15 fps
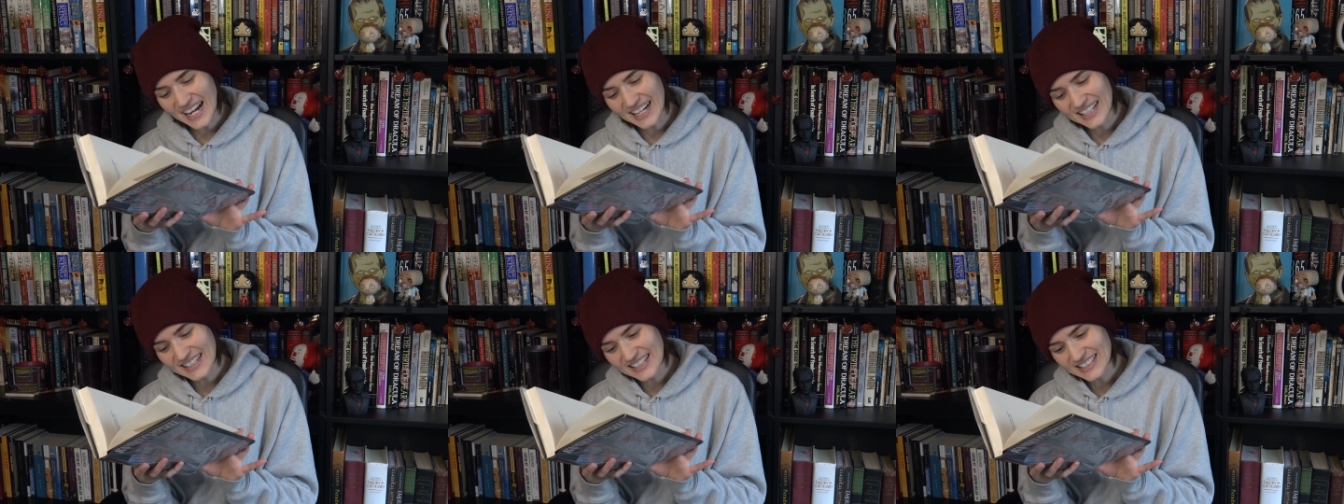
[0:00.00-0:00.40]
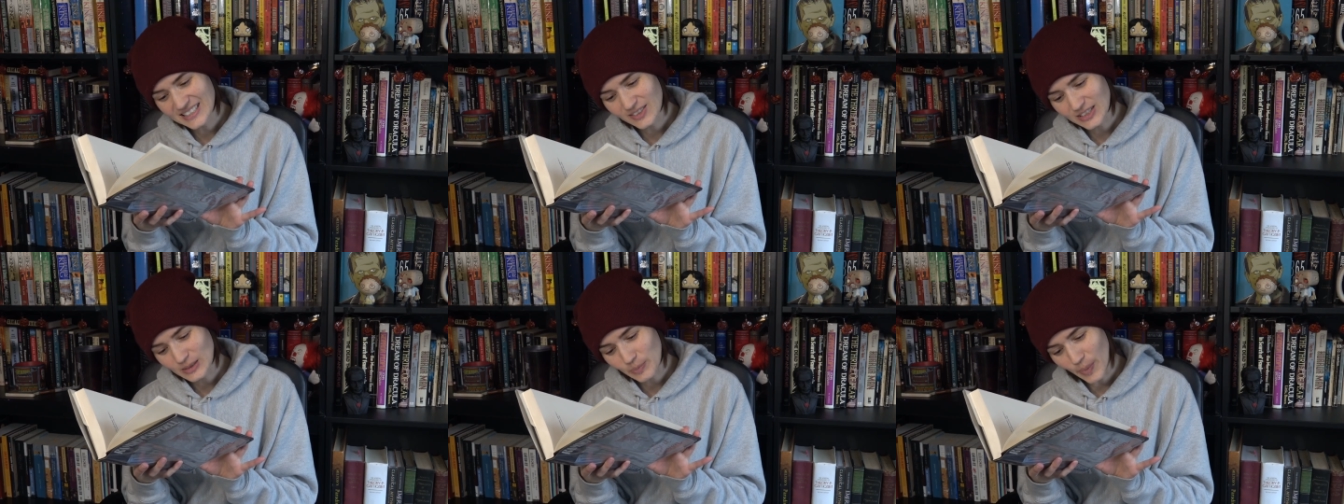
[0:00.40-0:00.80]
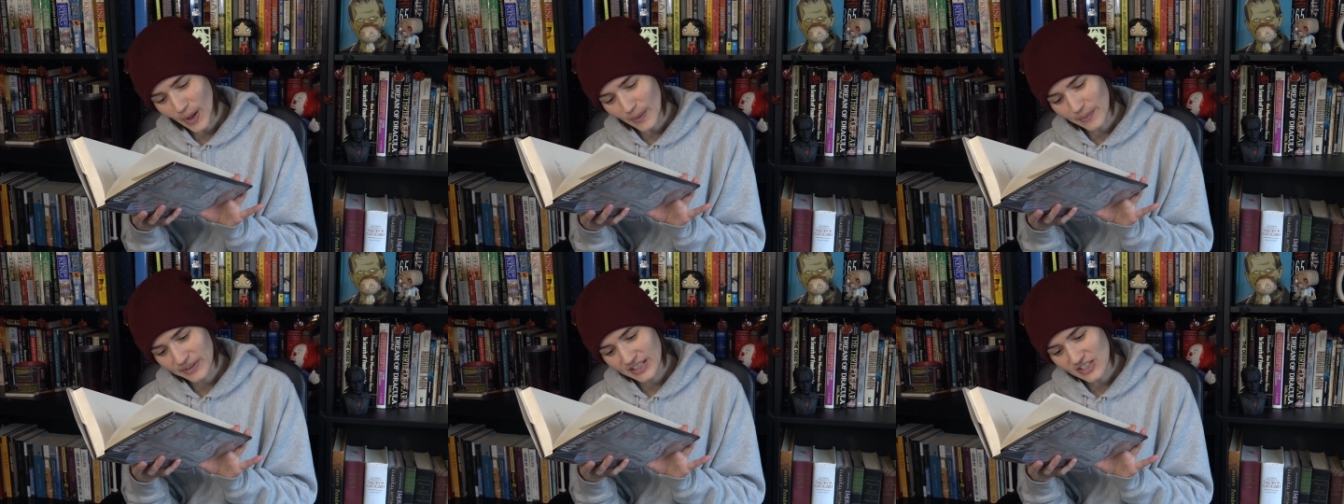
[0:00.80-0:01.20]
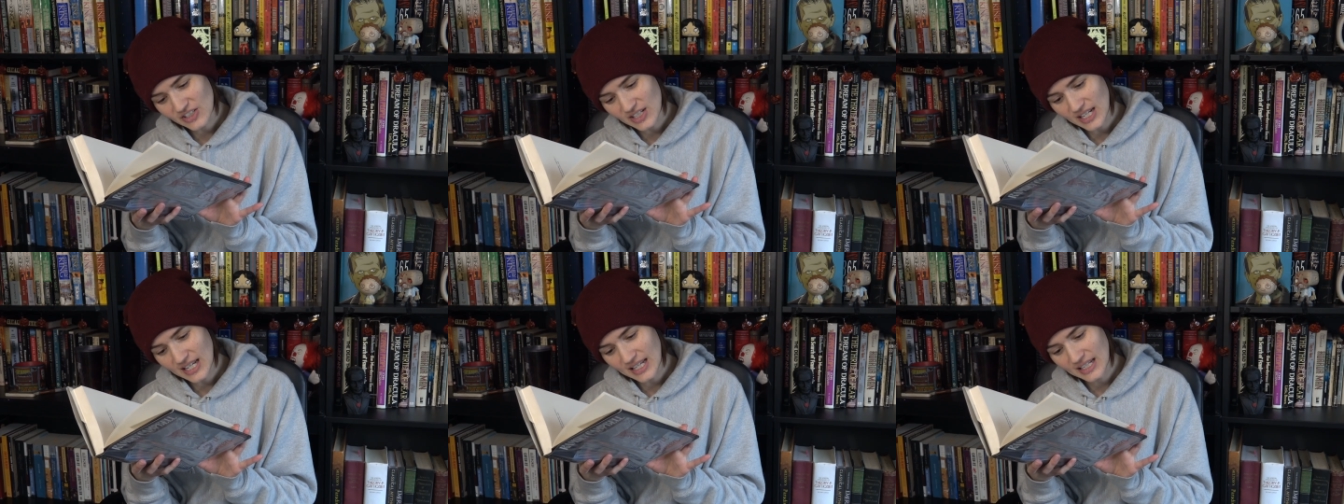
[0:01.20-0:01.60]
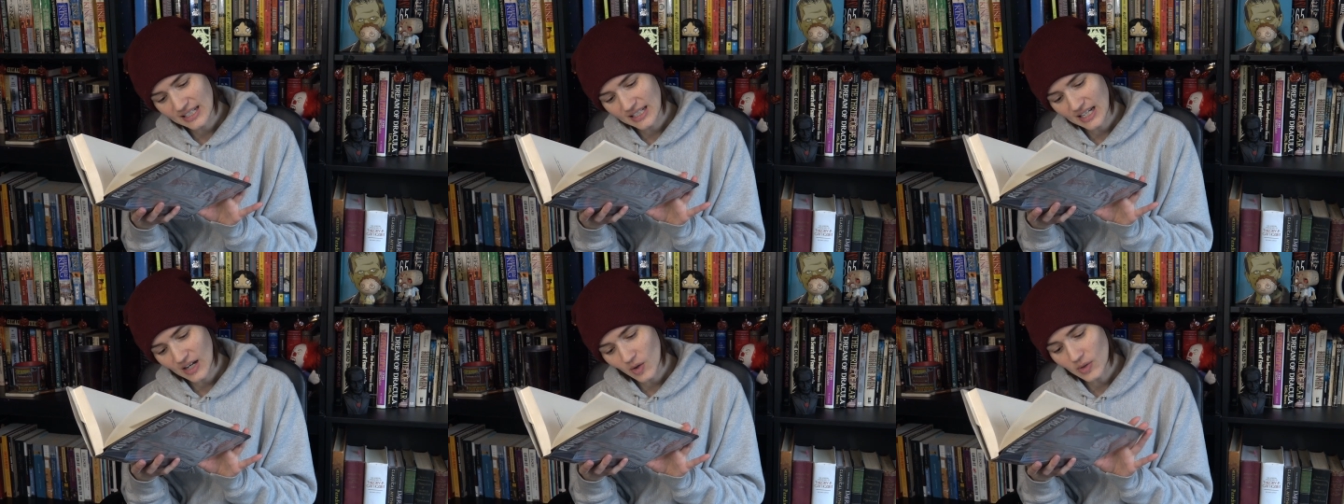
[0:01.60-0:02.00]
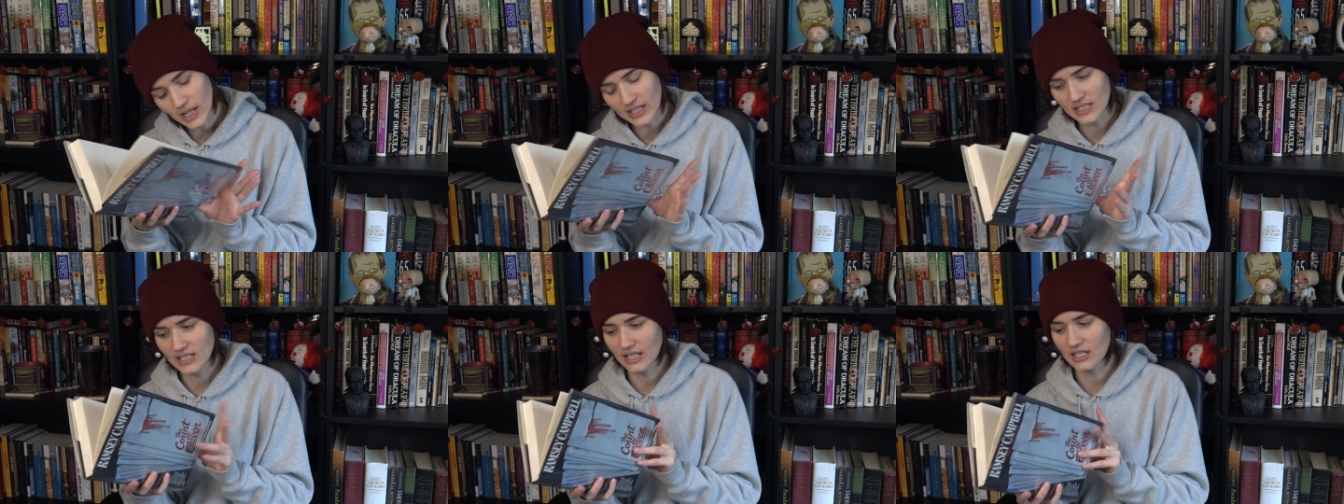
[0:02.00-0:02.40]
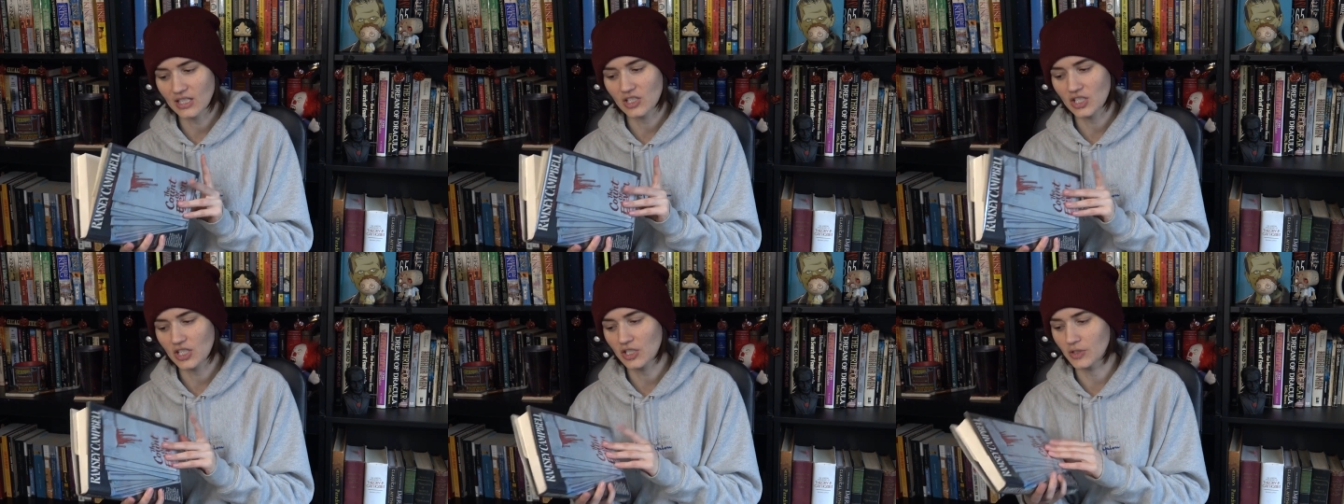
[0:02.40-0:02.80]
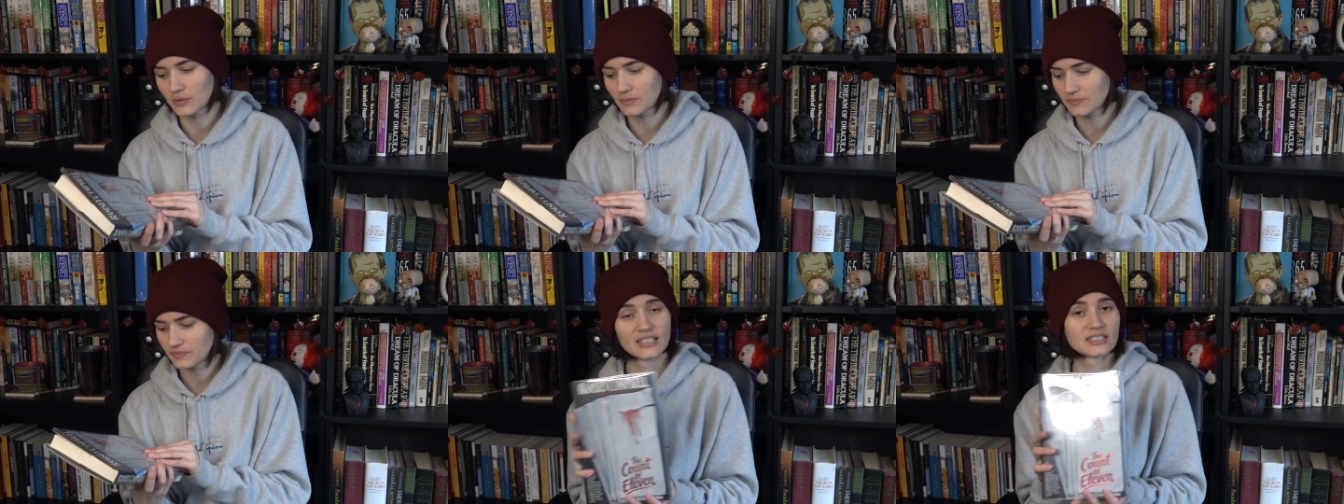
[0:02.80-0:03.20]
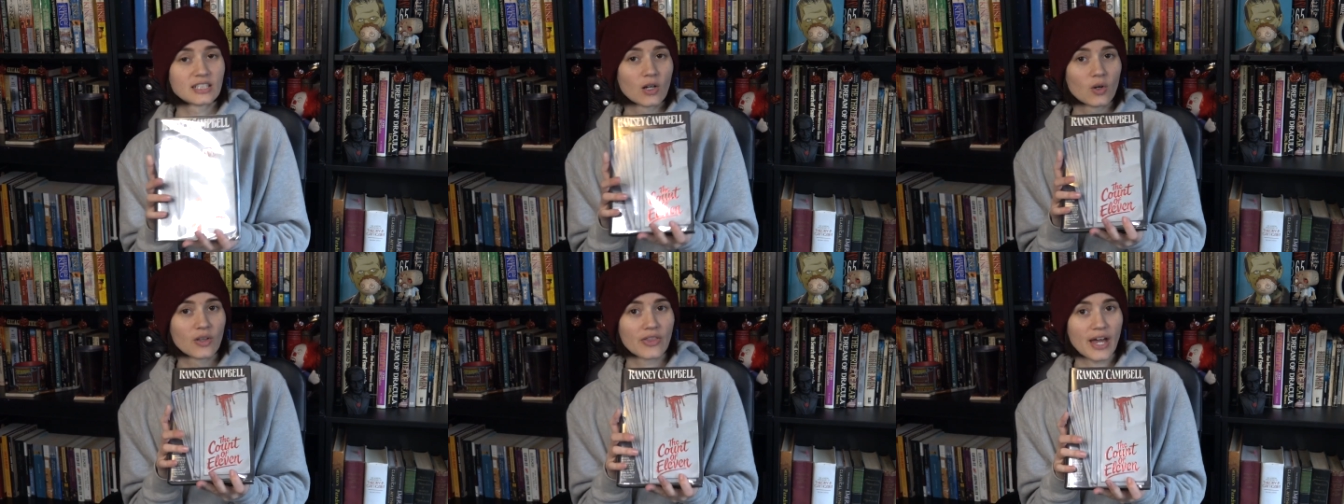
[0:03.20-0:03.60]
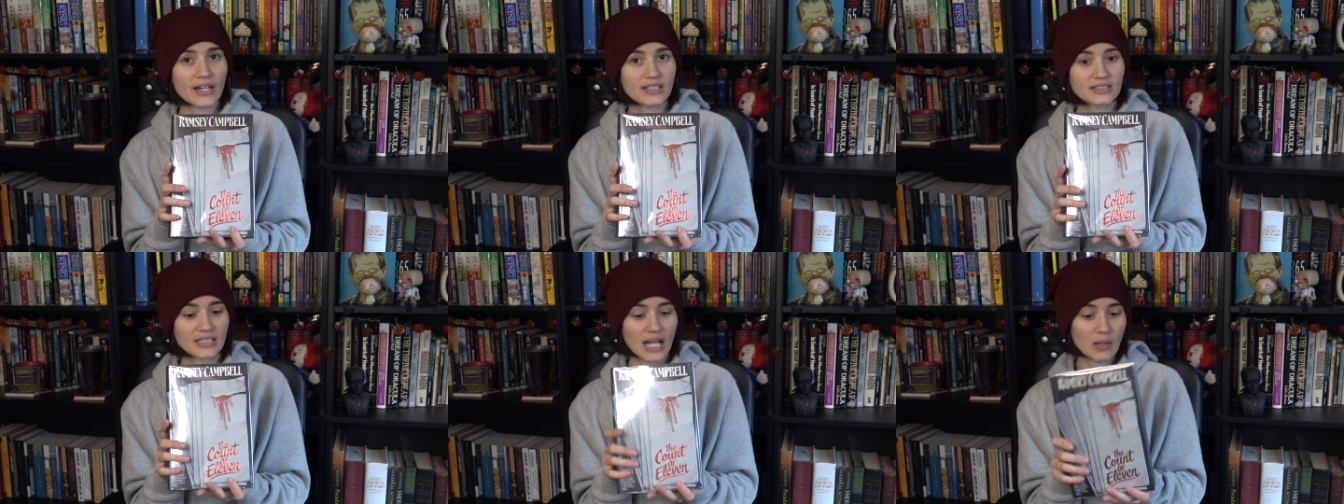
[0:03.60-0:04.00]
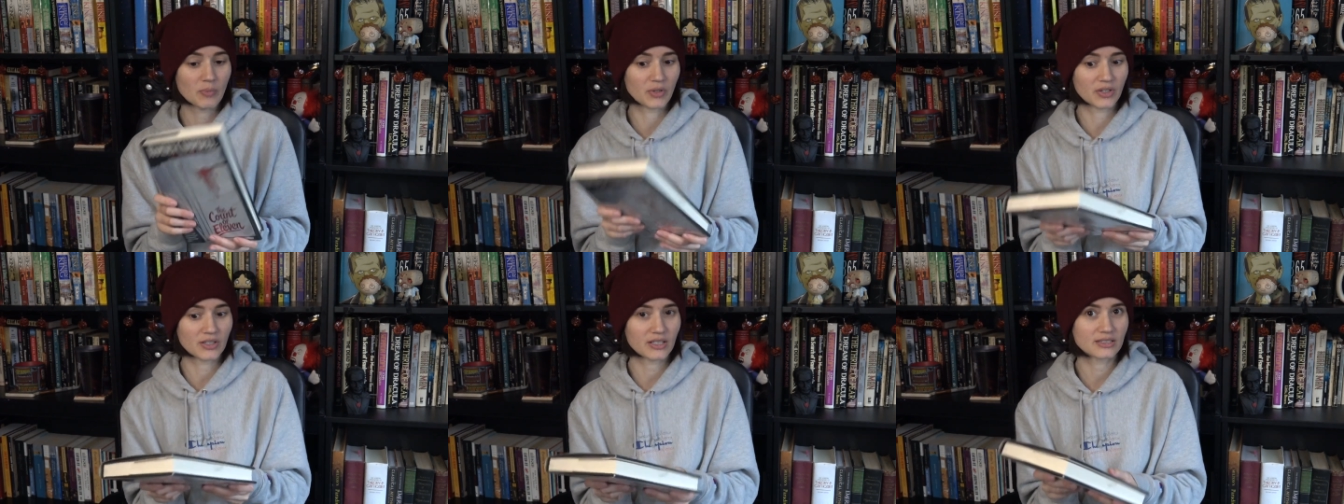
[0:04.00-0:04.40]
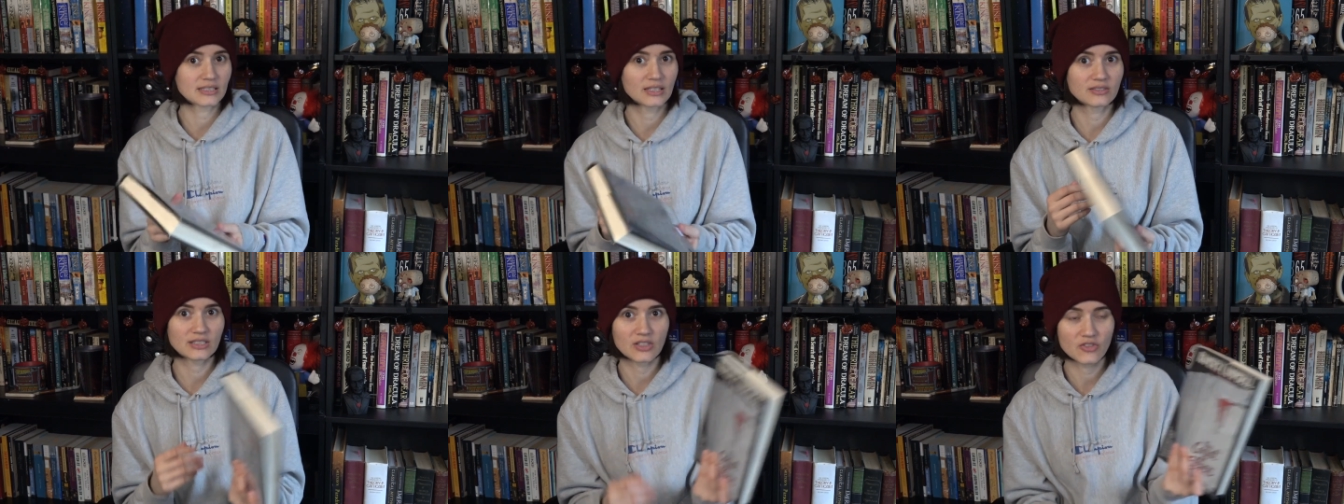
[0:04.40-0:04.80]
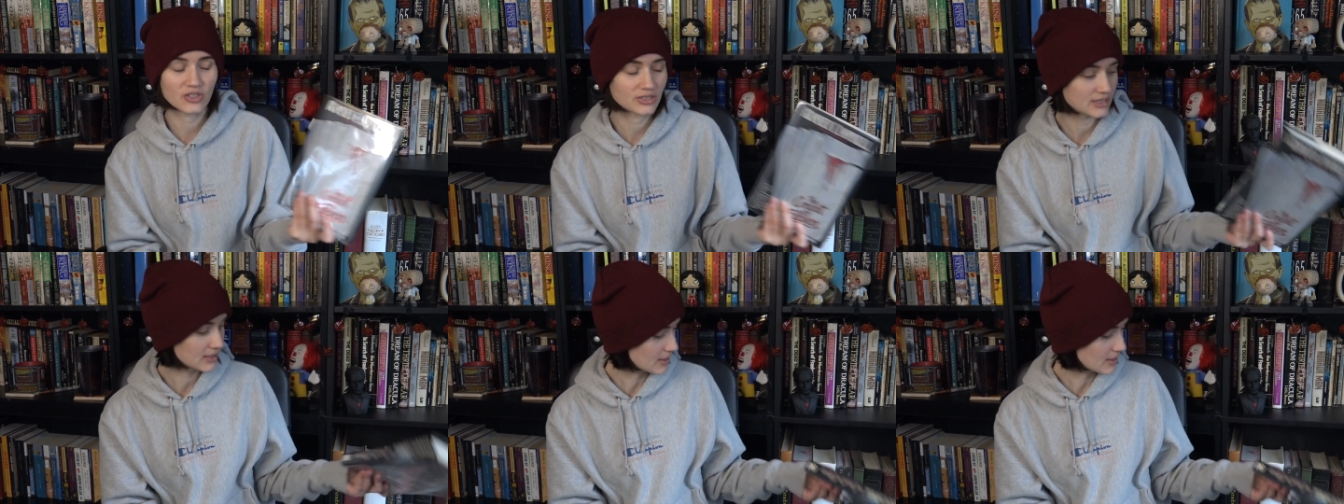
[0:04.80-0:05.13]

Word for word: And this was published in oh 1992. So that is that book. It sounds interesting.